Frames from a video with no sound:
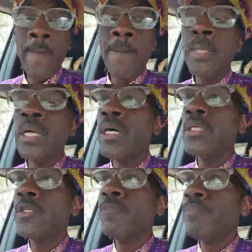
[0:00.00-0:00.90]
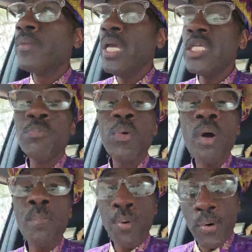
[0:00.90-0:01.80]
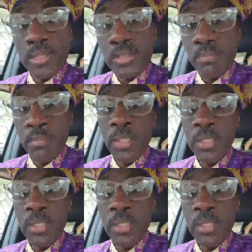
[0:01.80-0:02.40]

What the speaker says: because it's more important to me.